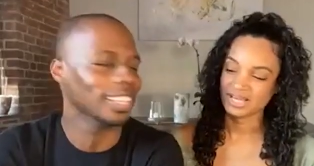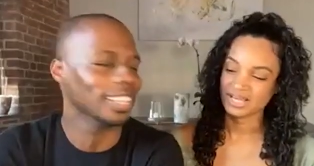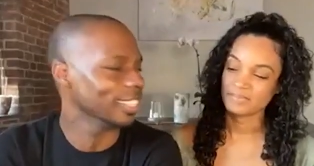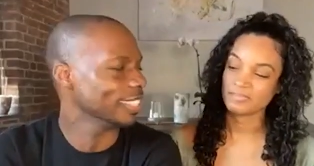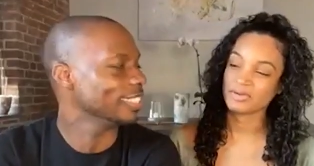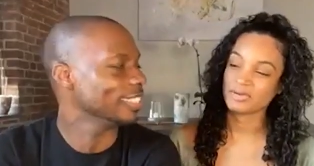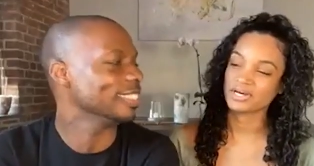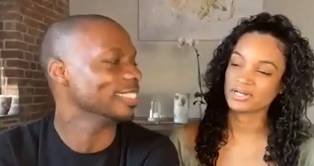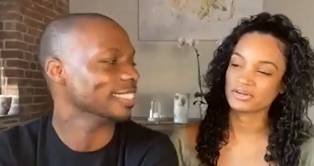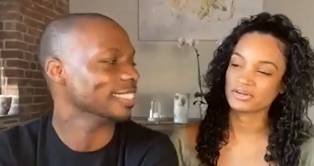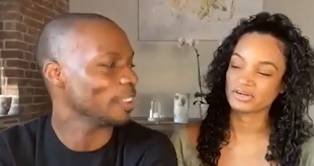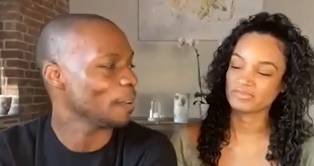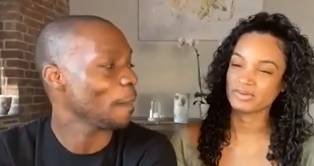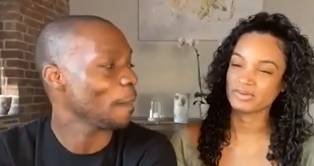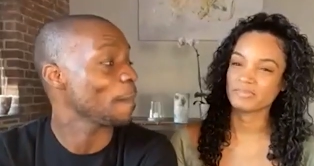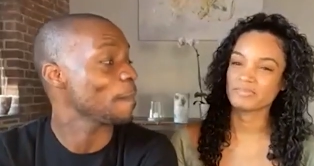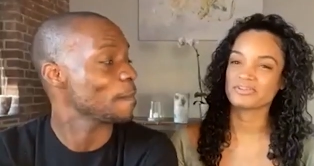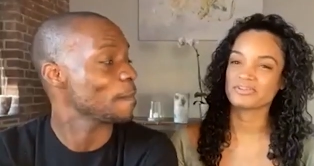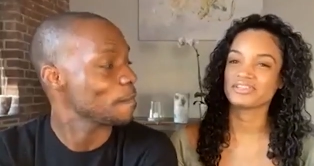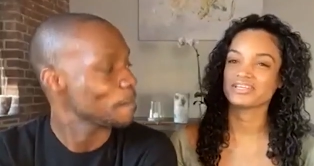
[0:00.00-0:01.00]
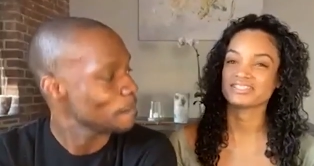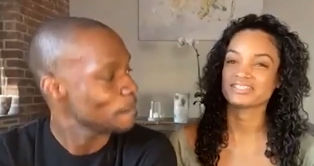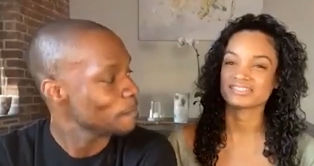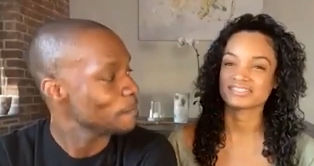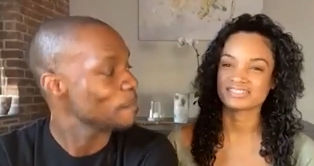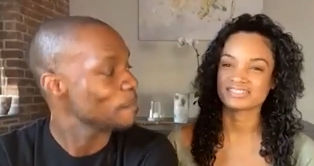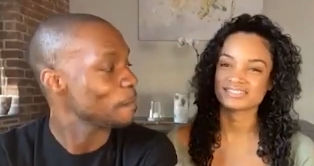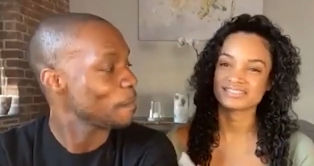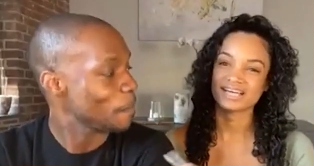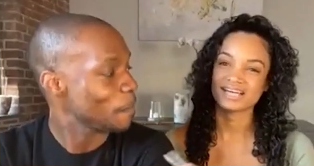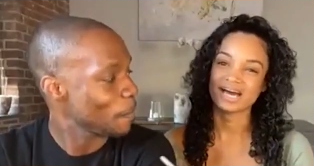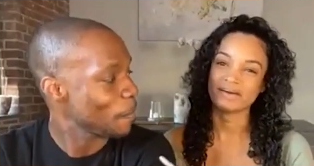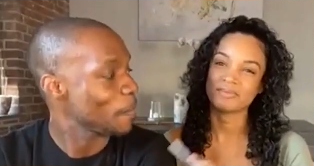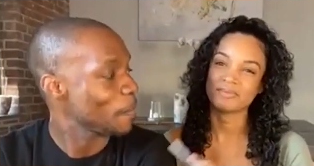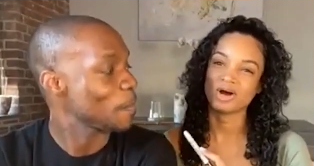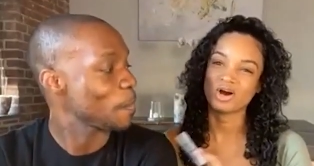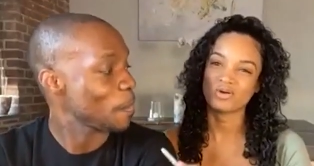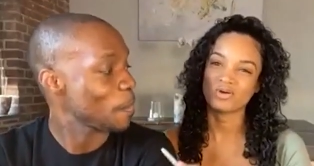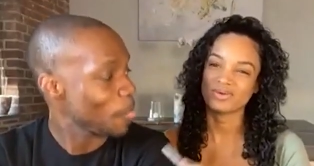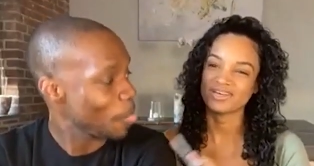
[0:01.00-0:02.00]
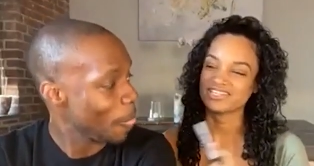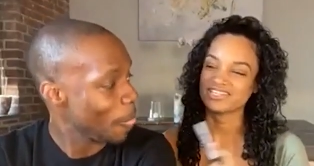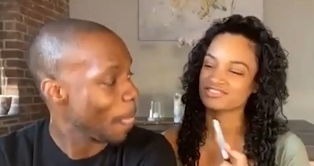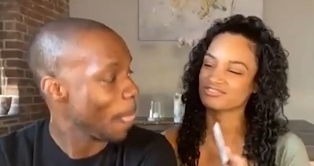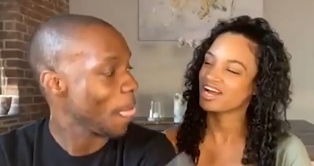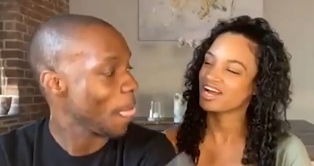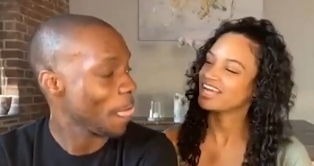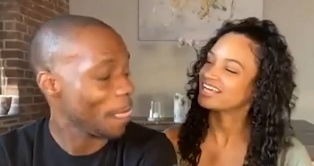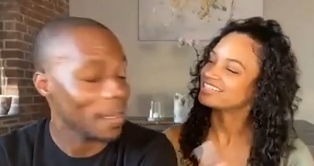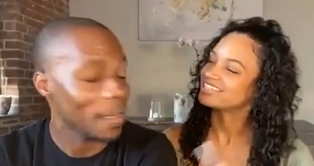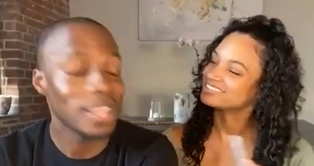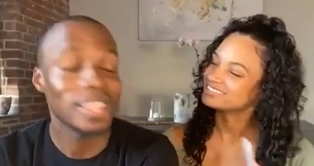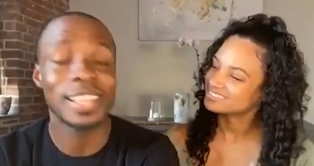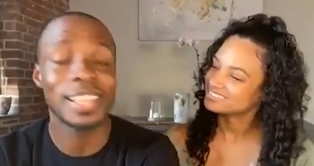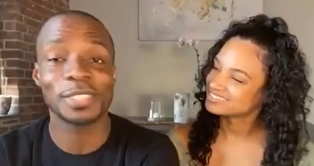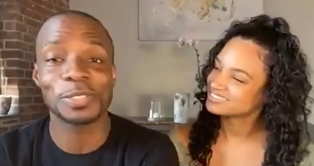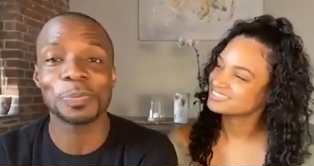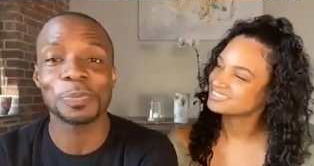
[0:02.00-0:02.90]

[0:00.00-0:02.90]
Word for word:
Speaker 1: Yeah. You're gonna remember this. I'm always right. That's